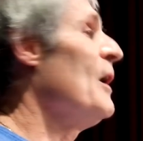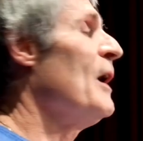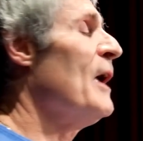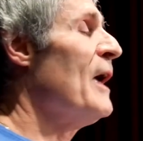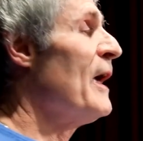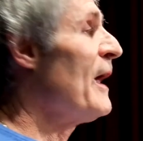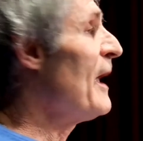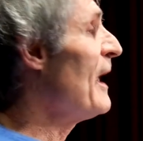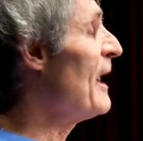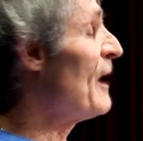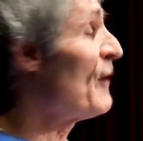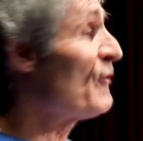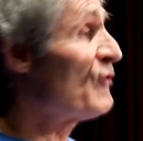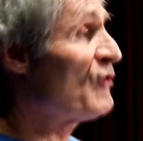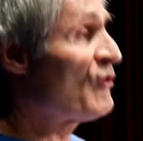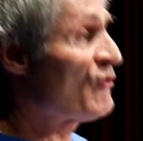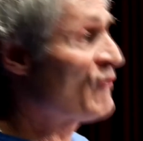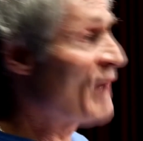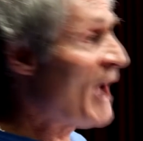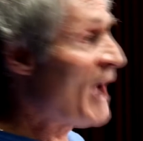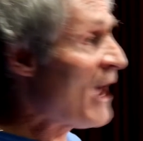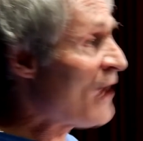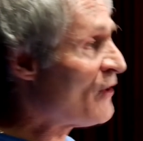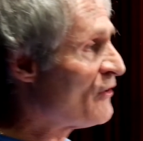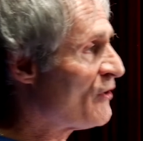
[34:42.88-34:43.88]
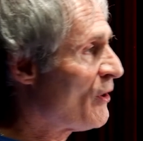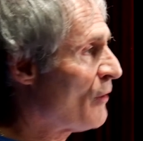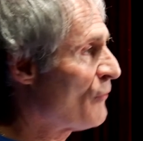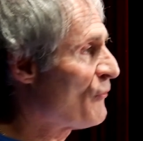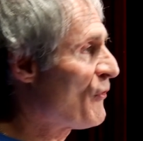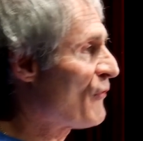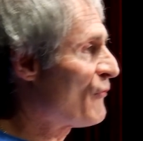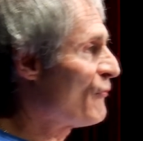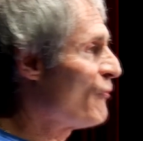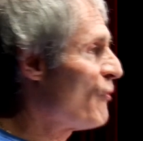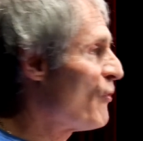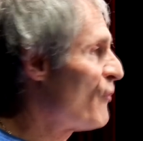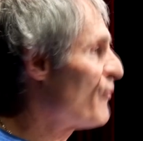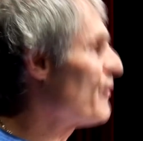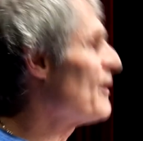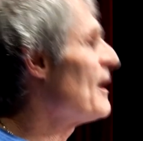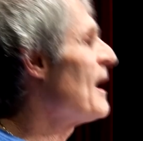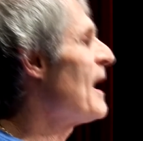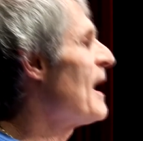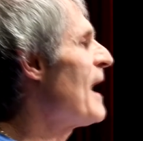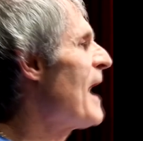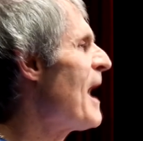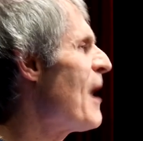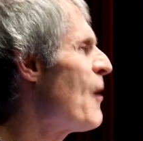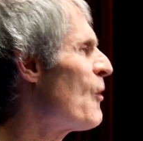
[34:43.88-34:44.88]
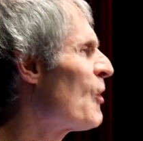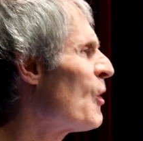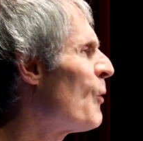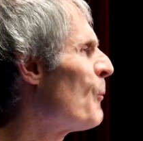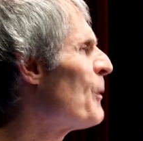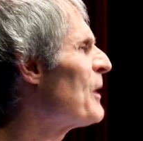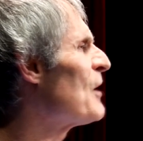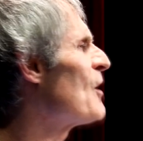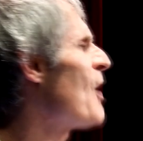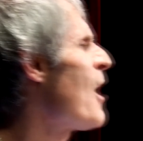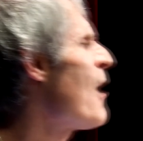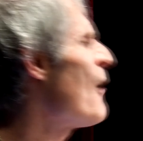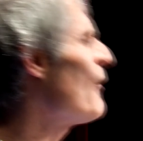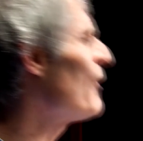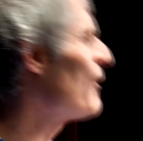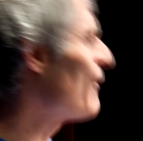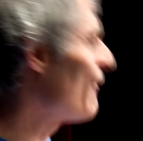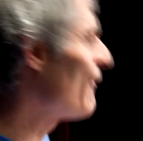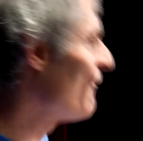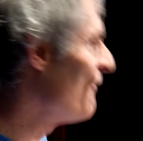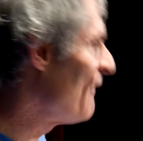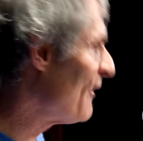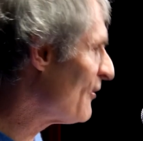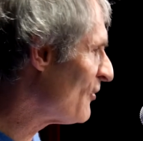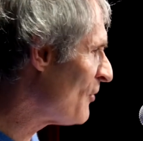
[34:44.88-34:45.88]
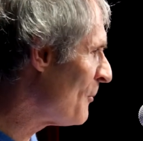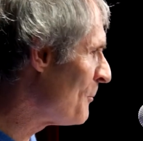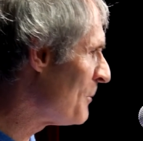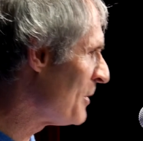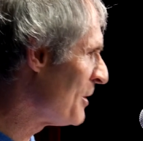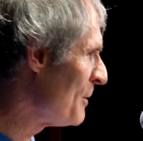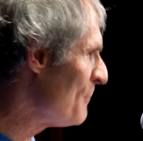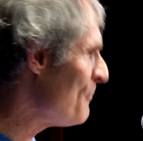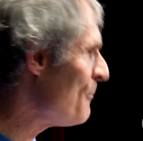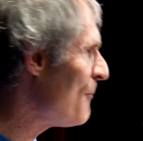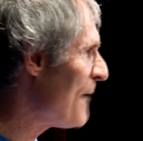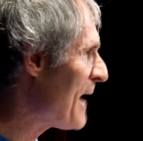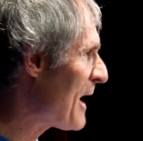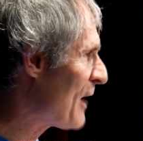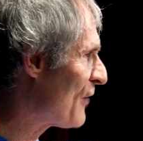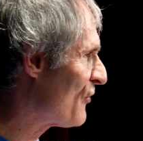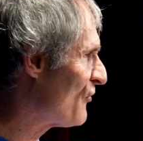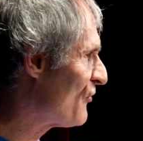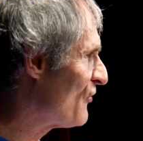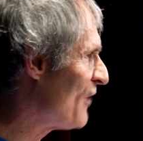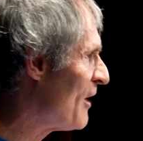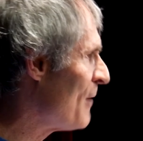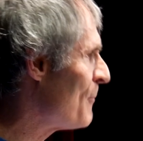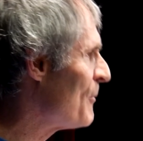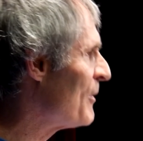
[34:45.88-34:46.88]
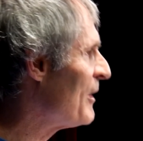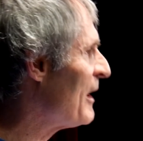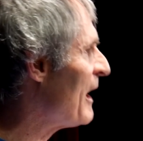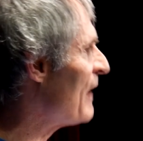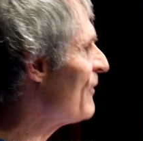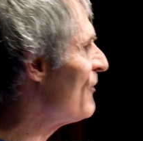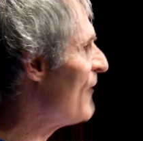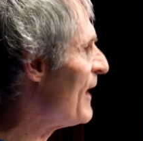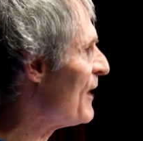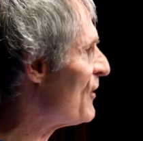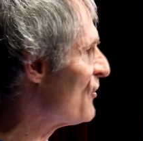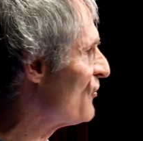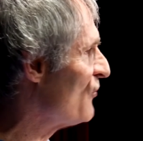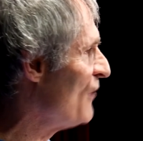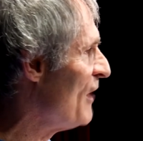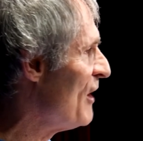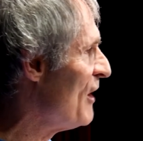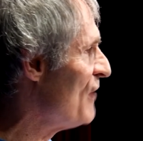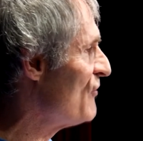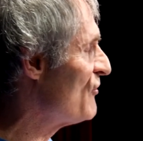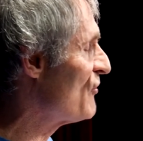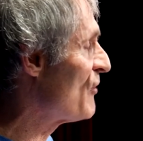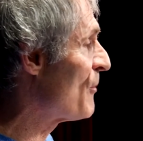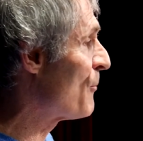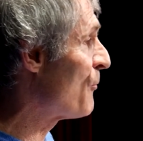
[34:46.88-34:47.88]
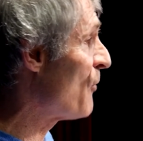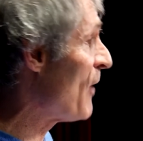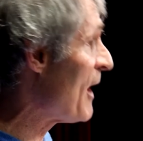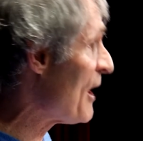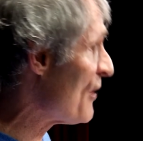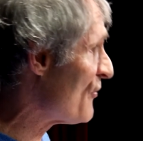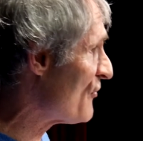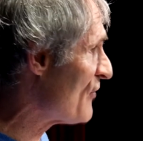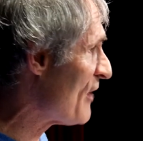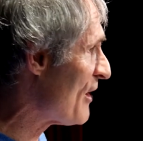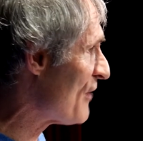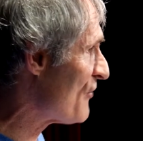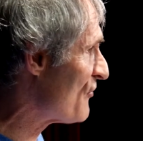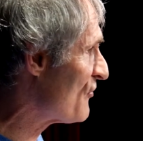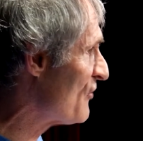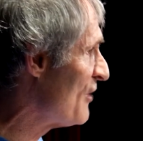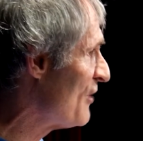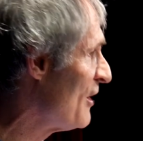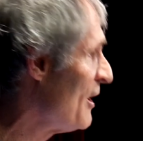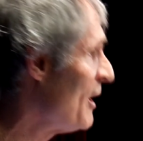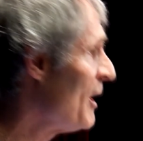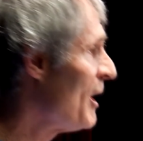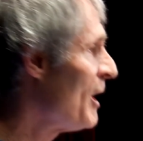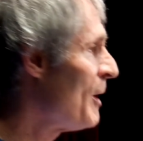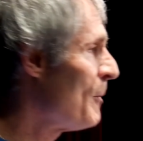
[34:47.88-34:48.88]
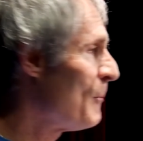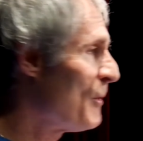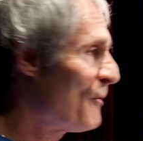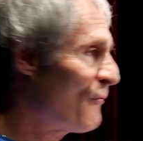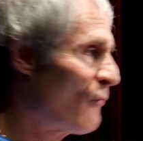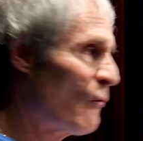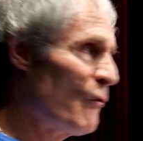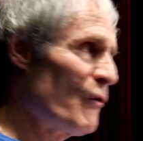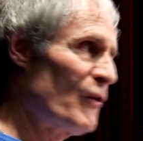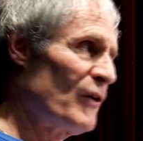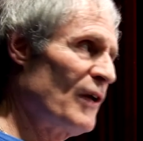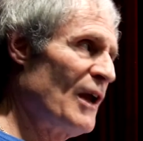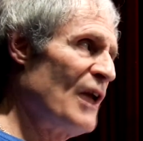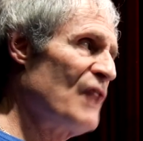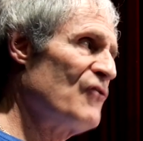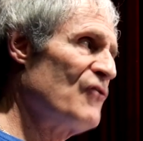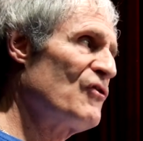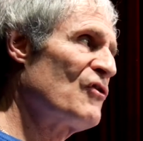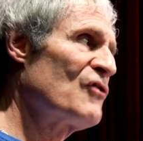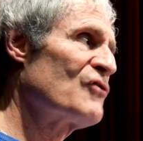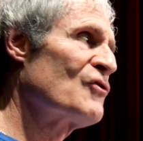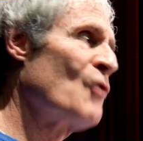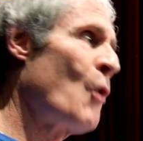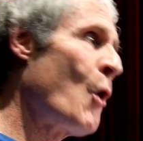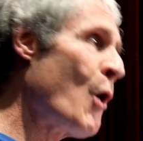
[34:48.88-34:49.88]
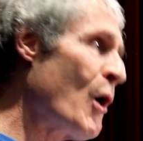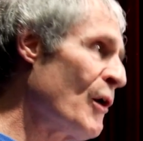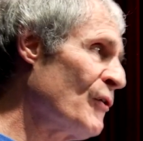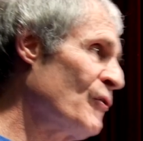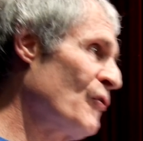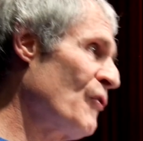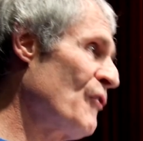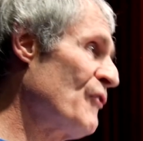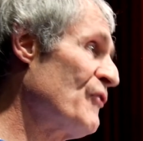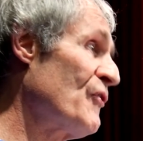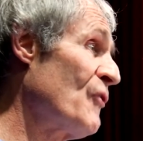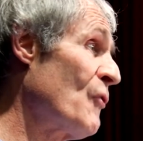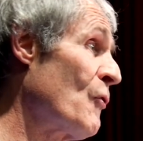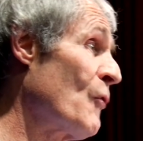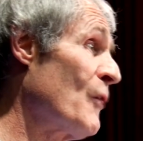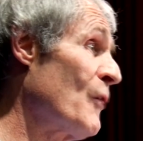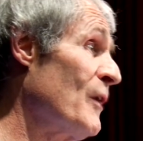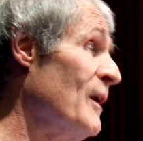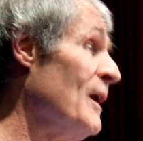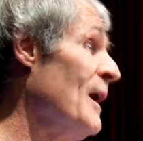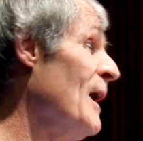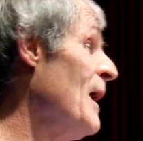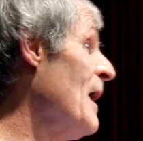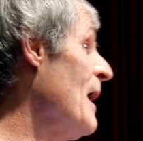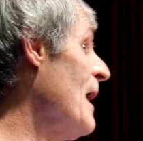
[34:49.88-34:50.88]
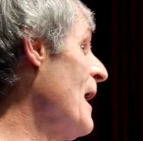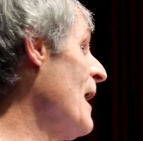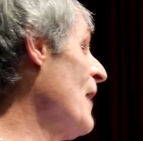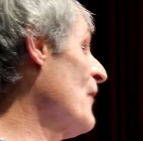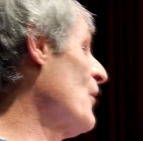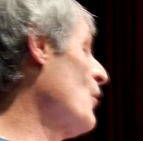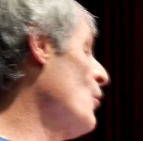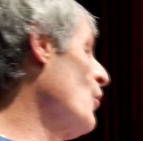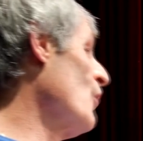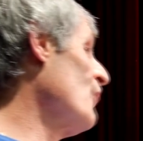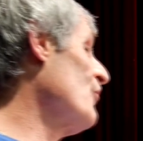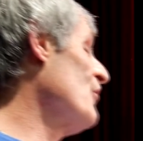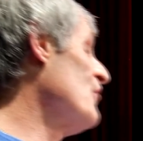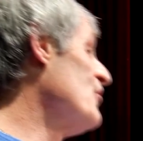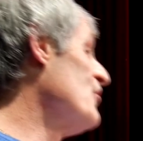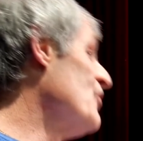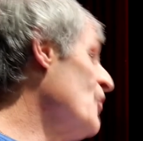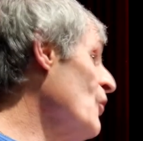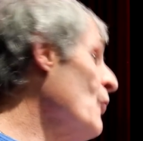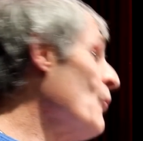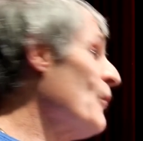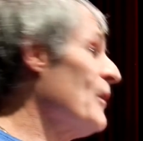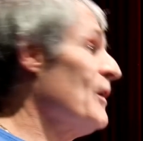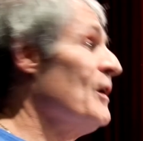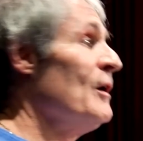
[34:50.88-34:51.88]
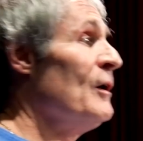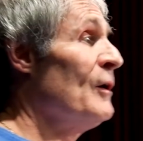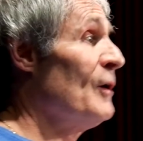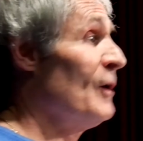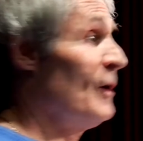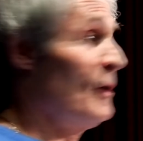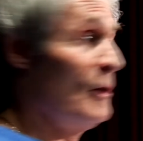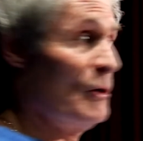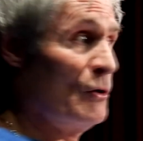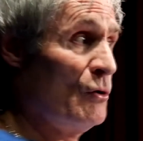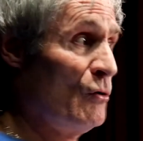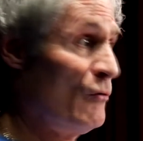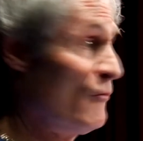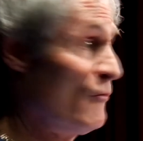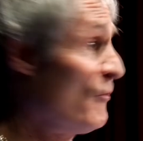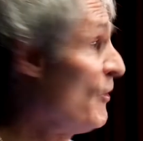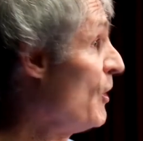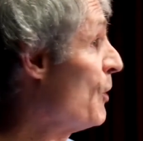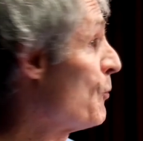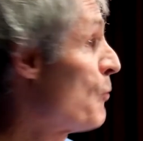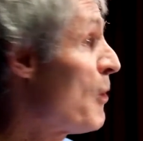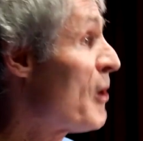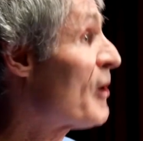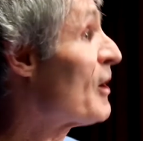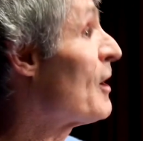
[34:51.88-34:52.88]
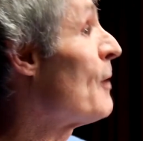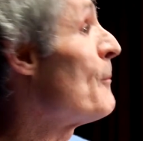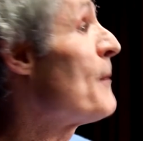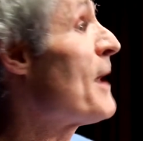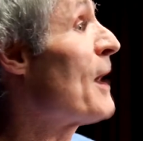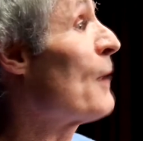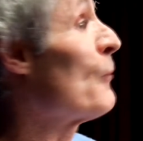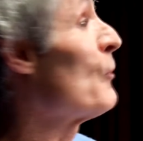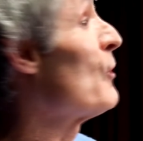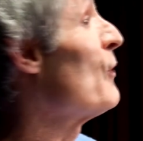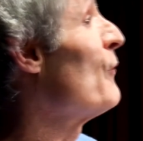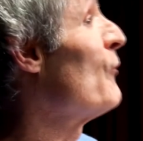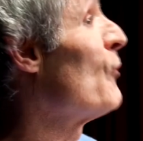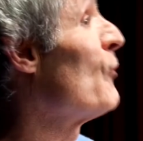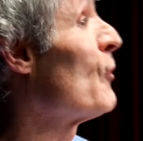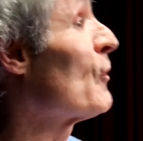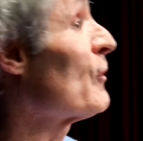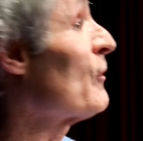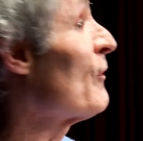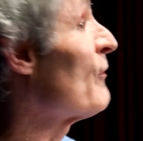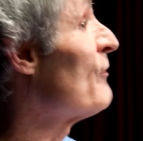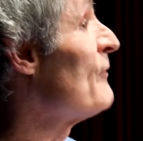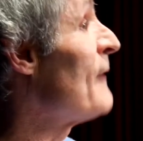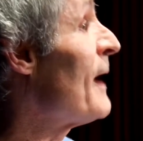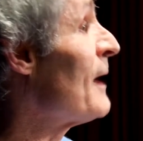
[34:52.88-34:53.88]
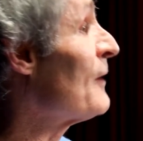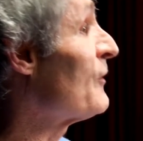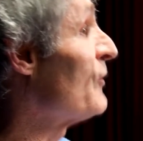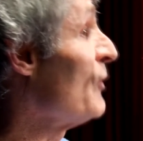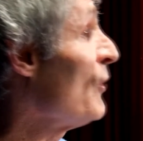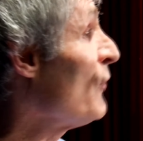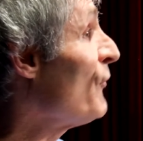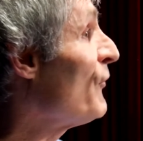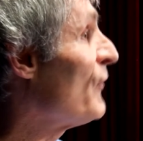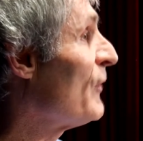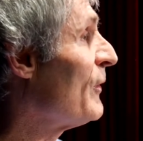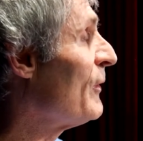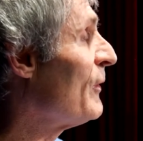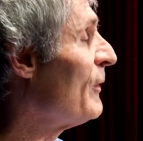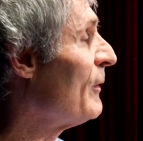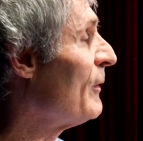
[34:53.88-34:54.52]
And if she's not telling the truth, how can we call it a victim impact statement at that stage of the process before the case has gone to the jury? And of course, the jury could very well come back with a verdict of not guilty.